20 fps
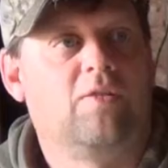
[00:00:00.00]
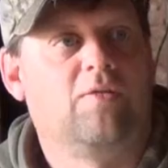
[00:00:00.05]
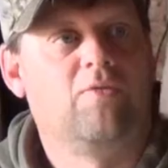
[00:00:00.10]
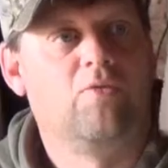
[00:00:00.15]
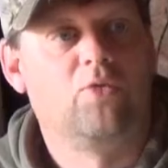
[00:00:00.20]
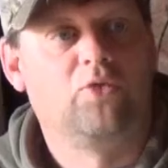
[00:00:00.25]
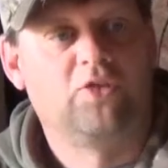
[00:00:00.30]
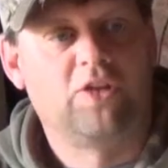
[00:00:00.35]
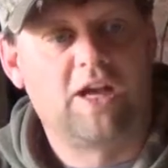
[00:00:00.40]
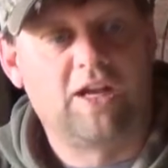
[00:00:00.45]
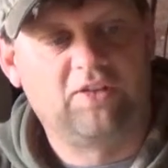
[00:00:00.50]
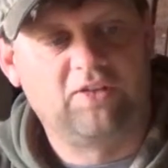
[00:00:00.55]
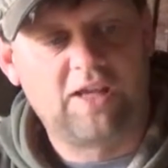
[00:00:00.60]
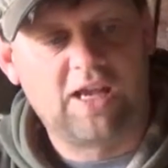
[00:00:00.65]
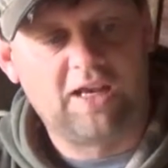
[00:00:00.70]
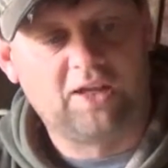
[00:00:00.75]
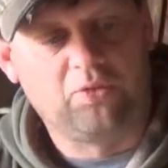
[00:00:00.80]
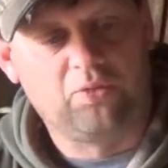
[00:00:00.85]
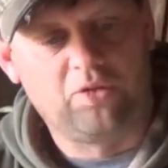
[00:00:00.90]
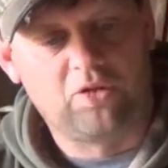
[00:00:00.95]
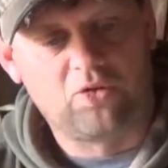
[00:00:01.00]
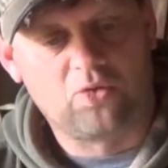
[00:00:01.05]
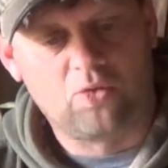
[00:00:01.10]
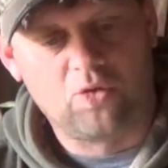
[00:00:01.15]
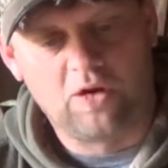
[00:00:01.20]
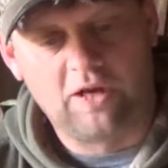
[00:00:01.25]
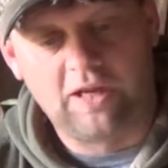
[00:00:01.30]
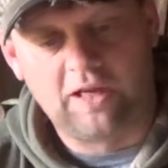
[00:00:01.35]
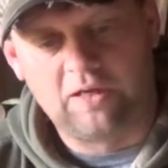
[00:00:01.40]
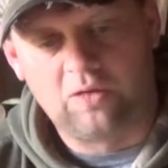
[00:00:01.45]
full-size axe with a
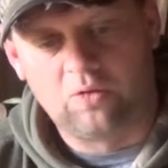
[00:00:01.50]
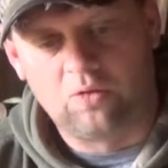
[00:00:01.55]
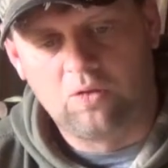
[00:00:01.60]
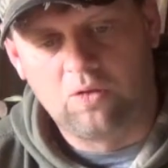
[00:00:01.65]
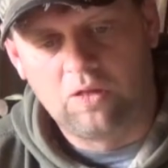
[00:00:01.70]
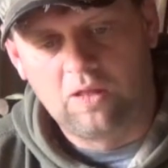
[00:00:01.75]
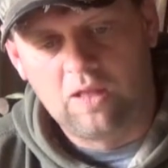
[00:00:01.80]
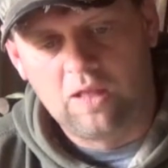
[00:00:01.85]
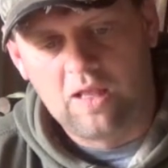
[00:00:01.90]
short handle.